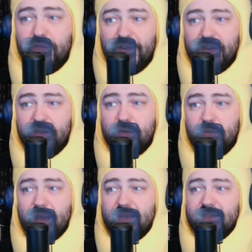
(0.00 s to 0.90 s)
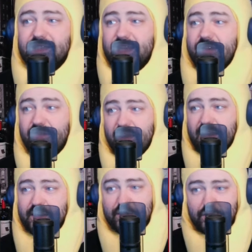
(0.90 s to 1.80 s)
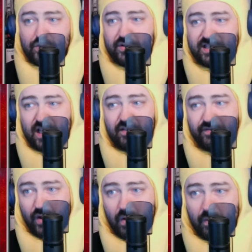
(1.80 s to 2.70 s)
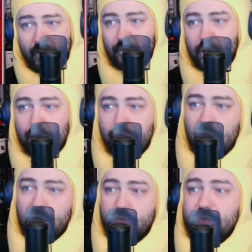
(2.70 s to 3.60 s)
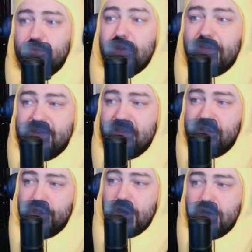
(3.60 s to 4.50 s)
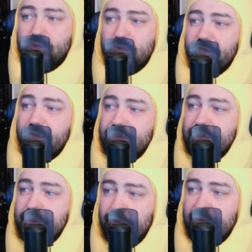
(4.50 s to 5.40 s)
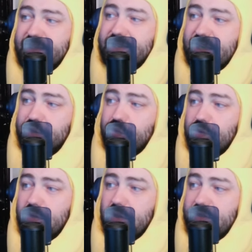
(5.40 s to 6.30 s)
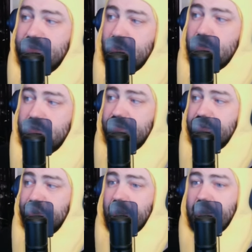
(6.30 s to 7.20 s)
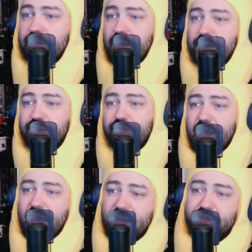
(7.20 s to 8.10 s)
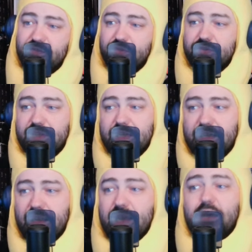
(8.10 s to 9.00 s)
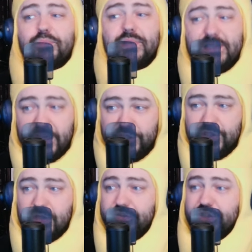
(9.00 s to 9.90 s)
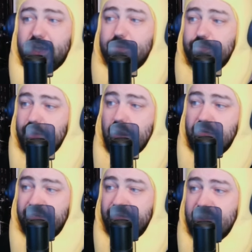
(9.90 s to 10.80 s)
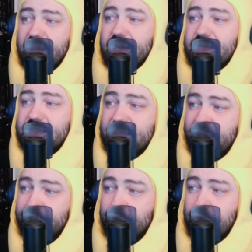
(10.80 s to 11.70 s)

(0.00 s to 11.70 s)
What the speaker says: victim and saving it to her cell phone. Crocker was previously charged with first-degree sexual assault of a child under the age of 13, possession of child pornography, sexual